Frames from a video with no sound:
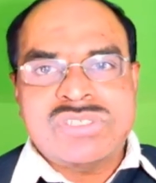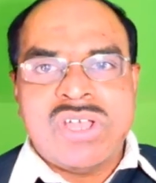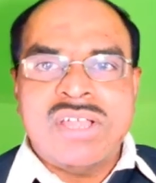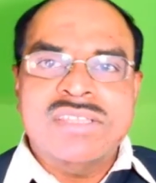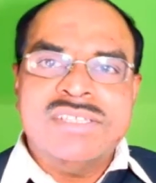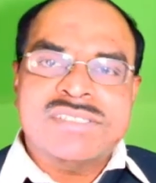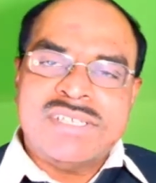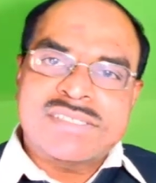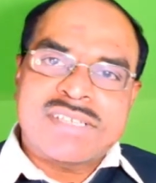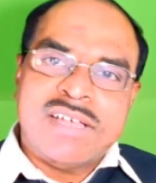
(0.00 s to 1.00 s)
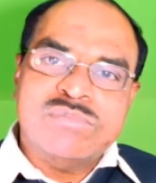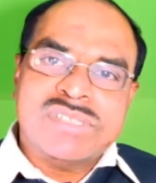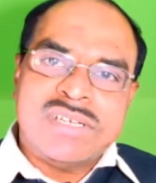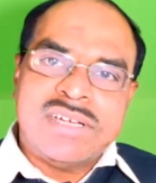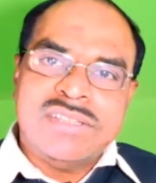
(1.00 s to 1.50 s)
All these things
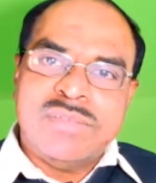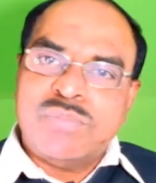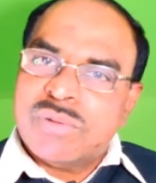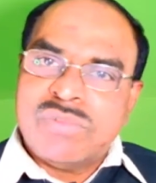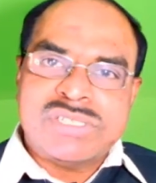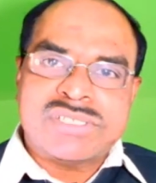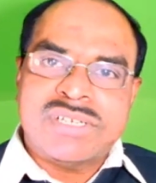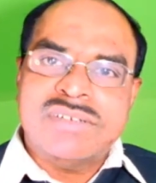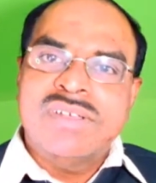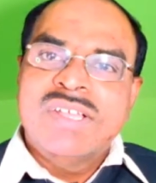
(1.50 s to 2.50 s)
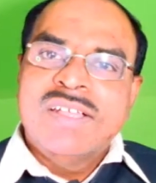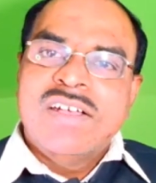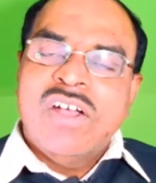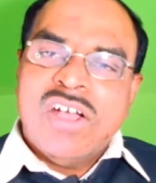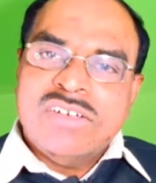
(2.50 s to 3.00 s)
comes under the promotion
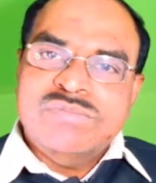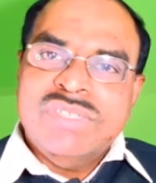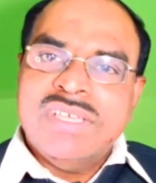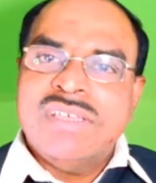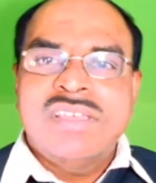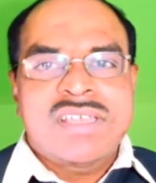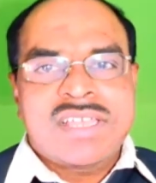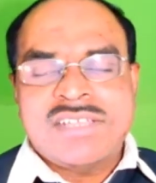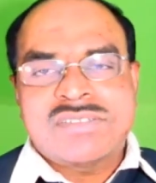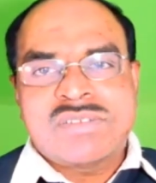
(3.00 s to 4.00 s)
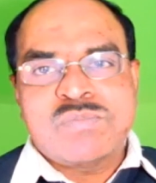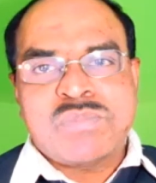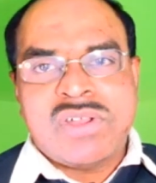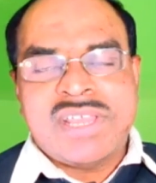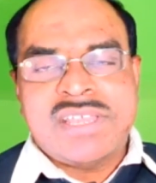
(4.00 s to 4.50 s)
of the
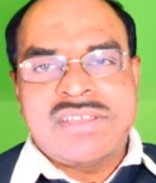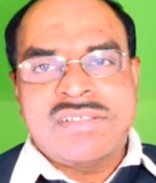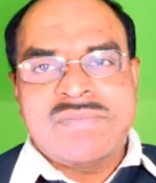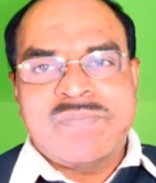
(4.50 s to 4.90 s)
product.